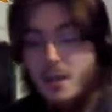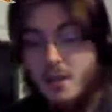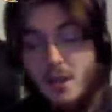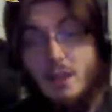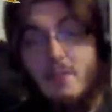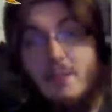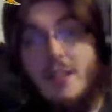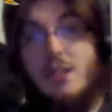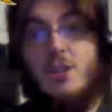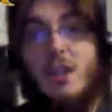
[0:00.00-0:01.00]
Another
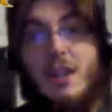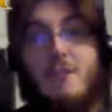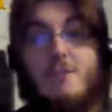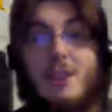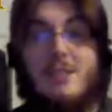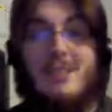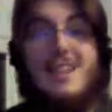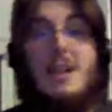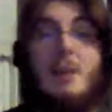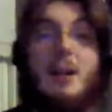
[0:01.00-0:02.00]
village in France
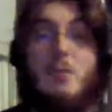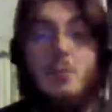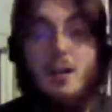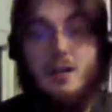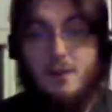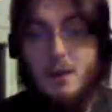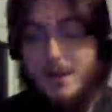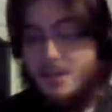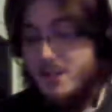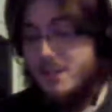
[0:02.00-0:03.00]
nearby to where her
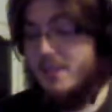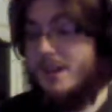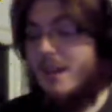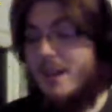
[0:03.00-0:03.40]
farmhouse is